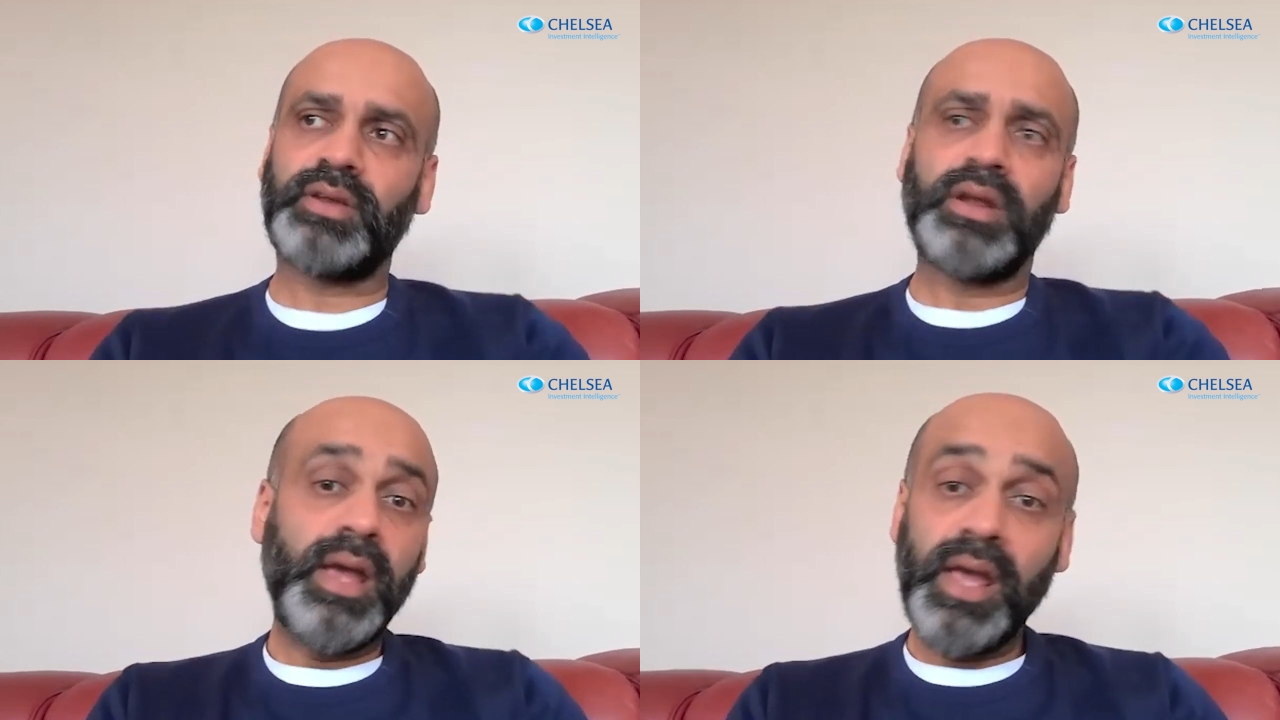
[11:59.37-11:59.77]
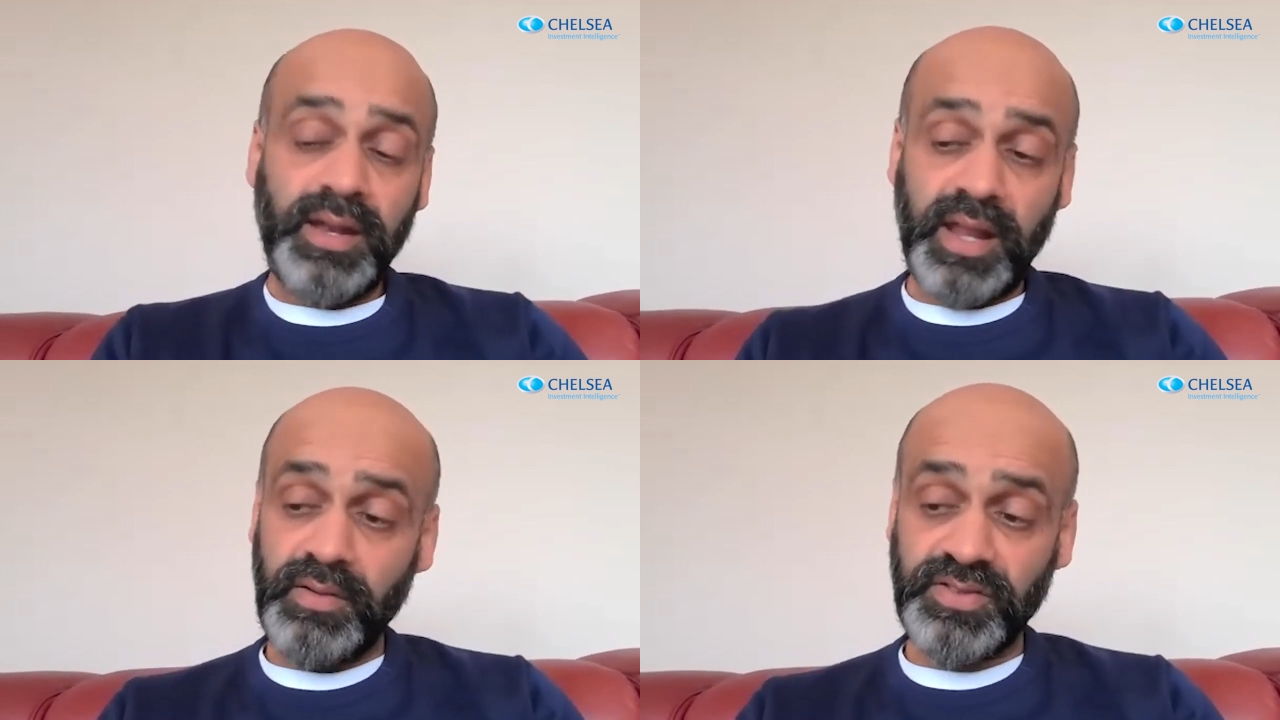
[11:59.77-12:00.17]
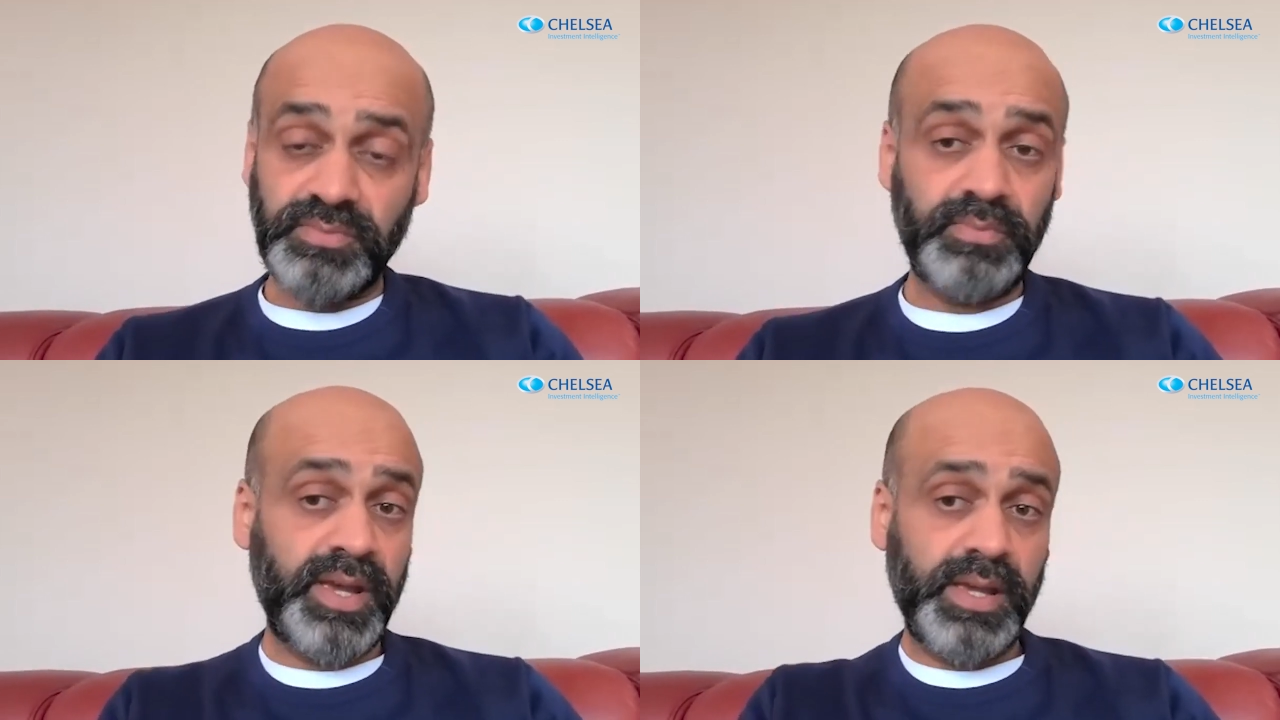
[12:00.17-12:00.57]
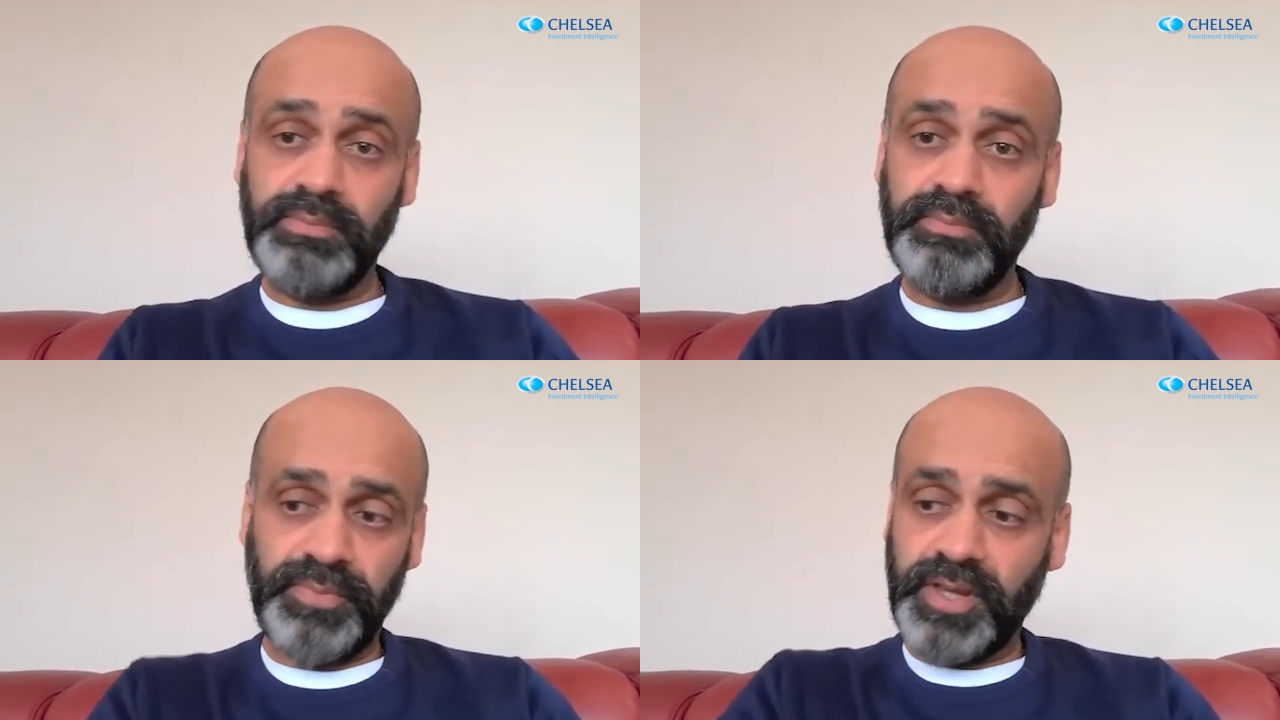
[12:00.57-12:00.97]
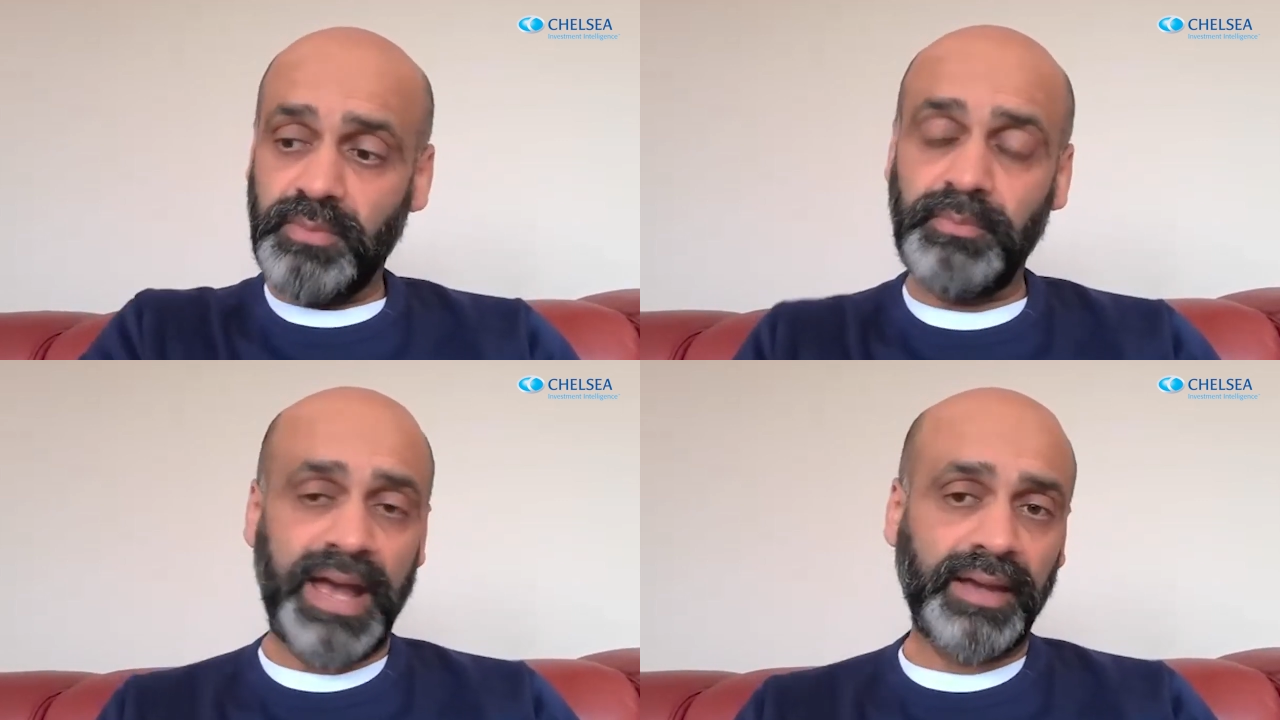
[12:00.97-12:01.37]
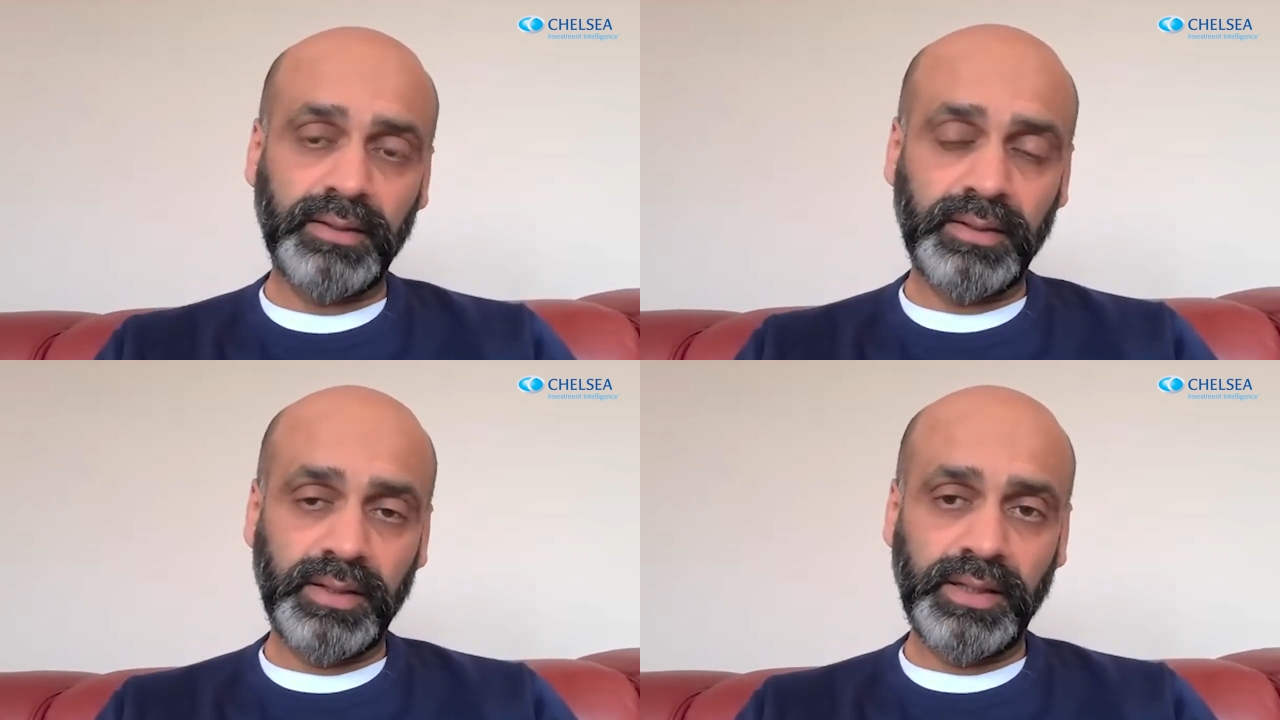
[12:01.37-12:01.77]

So and Ericsson may come back